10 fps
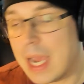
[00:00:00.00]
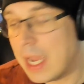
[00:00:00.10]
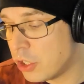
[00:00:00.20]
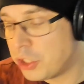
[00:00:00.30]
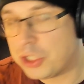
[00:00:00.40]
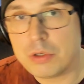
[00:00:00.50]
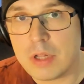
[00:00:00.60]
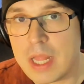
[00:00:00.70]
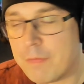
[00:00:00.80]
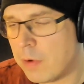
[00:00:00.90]
I could shoot
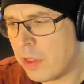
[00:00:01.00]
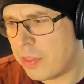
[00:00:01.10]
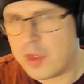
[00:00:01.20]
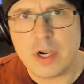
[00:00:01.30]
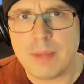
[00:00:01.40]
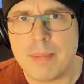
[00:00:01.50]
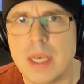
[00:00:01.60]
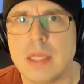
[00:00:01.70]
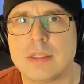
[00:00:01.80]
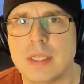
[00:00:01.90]
like for 30
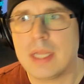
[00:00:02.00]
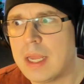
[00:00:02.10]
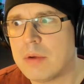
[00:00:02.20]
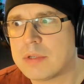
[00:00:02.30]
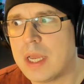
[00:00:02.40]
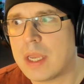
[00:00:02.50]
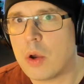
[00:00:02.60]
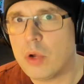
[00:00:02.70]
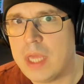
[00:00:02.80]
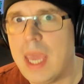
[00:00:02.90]
minutes and I was like,
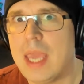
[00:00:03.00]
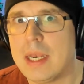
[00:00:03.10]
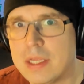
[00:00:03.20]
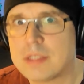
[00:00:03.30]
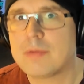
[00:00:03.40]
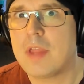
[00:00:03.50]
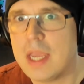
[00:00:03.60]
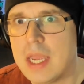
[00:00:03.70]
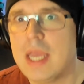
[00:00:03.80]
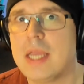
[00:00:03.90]
okay, this
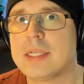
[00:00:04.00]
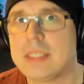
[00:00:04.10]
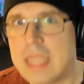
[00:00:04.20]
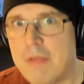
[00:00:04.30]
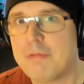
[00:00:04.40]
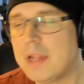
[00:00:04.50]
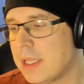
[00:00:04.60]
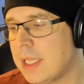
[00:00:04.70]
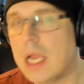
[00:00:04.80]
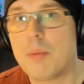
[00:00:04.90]
thing is
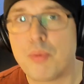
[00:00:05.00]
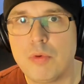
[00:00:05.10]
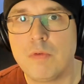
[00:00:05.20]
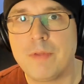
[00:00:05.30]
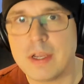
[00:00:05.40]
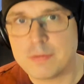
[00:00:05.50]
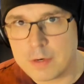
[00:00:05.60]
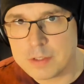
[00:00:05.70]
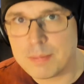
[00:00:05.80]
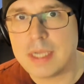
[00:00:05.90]
definitely approved as
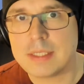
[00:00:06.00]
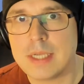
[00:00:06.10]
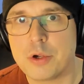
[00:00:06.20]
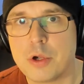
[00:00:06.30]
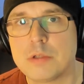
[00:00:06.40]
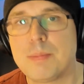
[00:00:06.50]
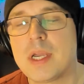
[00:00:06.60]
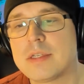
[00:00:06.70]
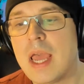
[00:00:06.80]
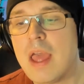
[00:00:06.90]
far as my standard goes,
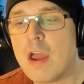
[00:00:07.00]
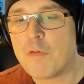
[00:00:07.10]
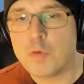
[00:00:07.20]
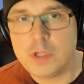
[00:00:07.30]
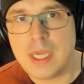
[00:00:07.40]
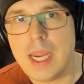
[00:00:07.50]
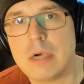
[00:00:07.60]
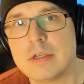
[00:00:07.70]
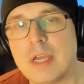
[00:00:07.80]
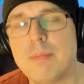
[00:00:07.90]
because for
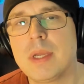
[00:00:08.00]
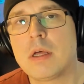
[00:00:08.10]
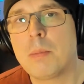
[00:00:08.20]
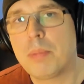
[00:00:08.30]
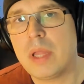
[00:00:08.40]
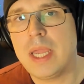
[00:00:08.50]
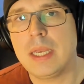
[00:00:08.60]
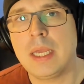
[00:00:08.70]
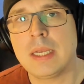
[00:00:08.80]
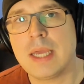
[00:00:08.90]
years I've been
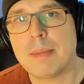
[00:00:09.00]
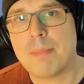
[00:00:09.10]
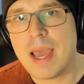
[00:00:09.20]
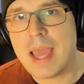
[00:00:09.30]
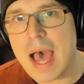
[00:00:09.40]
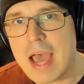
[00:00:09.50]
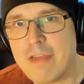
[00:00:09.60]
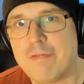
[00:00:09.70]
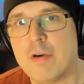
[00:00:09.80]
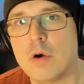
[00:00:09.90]
complaining that my
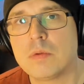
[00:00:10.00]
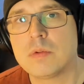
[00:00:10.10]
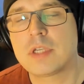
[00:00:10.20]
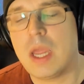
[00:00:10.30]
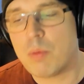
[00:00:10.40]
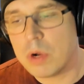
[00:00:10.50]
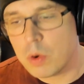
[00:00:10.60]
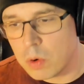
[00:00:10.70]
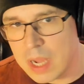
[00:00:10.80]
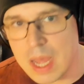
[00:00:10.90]
iPhones can
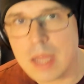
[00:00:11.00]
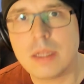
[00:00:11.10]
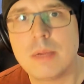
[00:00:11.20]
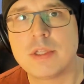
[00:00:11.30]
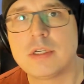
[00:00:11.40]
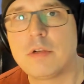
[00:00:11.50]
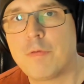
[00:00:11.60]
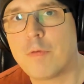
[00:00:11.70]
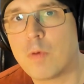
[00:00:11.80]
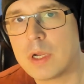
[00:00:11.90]
record unlimited
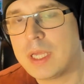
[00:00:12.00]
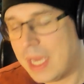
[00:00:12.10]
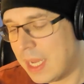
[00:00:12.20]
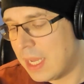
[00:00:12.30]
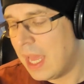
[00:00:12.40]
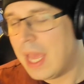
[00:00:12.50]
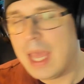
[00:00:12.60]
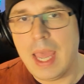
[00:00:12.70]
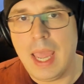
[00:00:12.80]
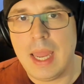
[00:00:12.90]
4K
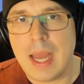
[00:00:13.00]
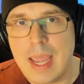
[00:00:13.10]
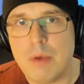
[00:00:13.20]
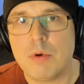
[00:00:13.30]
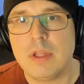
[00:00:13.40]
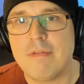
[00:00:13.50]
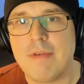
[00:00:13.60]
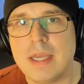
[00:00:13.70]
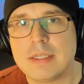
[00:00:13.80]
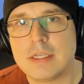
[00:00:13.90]
and Android
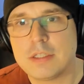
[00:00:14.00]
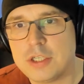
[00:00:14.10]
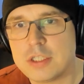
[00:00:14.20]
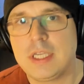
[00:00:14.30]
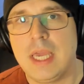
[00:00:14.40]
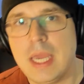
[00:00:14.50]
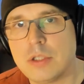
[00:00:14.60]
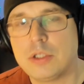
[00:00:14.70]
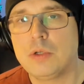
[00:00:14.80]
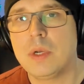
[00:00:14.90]
devices just
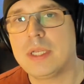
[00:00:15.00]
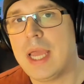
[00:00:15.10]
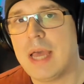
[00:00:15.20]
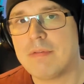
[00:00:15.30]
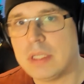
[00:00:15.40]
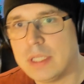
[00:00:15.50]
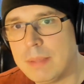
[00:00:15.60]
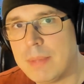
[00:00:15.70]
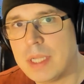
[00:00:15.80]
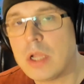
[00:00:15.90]
can't do it. They have a
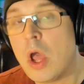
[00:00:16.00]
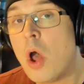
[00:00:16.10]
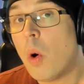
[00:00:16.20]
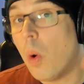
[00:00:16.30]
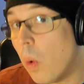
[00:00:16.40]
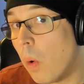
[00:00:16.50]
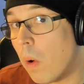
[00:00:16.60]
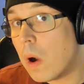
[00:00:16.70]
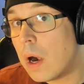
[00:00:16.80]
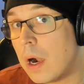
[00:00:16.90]
limit,
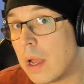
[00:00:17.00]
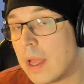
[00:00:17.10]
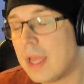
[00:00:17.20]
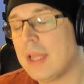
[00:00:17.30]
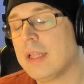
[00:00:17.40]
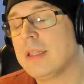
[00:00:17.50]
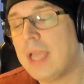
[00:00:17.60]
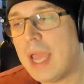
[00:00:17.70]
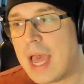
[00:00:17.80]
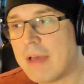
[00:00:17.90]
or
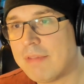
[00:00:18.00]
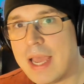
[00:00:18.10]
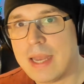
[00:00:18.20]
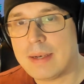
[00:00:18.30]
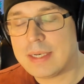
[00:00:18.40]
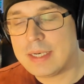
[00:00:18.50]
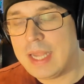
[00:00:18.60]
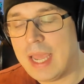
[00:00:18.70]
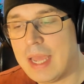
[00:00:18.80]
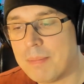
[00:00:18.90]
they have that
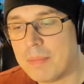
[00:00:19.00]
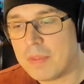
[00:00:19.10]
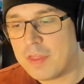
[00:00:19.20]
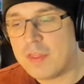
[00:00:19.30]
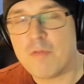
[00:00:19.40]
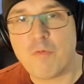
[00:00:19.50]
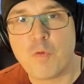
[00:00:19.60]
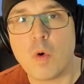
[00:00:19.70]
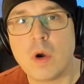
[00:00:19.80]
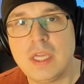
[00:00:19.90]
damn
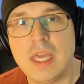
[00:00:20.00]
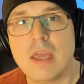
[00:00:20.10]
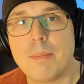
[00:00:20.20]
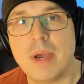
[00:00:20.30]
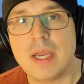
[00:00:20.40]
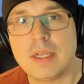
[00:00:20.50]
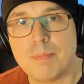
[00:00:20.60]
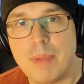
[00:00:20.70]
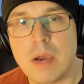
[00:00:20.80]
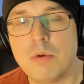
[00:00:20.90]
4
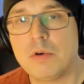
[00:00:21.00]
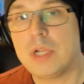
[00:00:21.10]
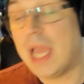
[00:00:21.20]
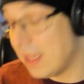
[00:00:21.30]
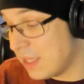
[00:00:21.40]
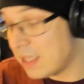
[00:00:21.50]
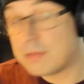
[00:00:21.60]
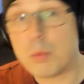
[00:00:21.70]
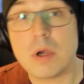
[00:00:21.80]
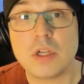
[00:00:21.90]
gigabyte boundary, and
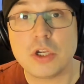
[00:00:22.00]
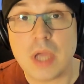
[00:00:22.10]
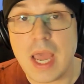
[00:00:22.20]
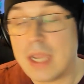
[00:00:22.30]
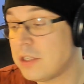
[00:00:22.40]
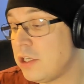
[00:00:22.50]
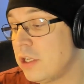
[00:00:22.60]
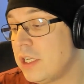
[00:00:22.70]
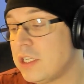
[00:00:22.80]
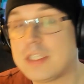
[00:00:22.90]
this one
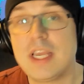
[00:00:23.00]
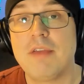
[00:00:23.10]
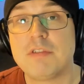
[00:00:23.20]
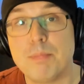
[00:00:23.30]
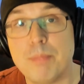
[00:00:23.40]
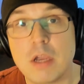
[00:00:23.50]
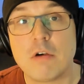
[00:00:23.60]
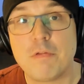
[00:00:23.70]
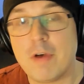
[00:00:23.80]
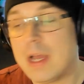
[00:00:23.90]
actually saves
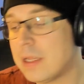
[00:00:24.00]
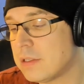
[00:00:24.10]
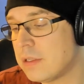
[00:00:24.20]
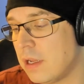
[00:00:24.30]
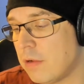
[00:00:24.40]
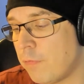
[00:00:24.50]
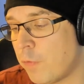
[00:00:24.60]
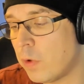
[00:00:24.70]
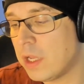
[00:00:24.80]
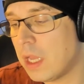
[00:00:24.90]
bigger files than
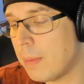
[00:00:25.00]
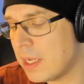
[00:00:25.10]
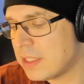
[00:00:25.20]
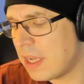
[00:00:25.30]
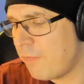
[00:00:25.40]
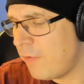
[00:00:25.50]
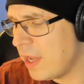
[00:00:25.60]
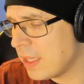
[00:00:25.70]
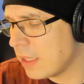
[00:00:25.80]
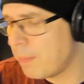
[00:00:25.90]
4 gigabytes. I
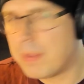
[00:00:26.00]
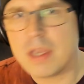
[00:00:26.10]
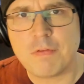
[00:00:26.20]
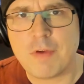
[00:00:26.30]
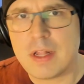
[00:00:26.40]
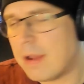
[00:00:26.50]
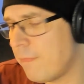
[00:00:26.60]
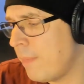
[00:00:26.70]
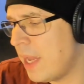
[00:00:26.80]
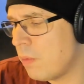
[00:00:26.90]
think that the biggest file
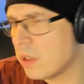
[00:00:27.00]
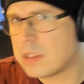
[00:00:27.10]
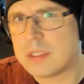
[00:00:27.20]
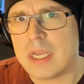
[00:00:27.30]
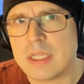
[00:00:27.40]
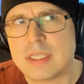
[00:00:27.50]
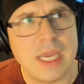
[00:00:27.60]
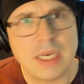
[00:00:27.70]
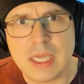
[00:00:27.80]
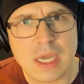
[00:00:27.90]
I've made was like
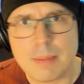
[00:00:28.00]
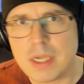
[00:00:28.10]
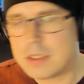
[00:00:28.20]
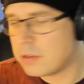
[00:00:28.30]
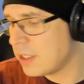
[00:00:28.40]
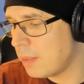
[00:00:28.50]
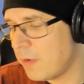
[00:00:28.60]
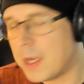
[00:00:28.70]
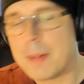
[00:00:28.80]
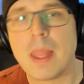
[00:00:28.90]
10 gigabytes or something,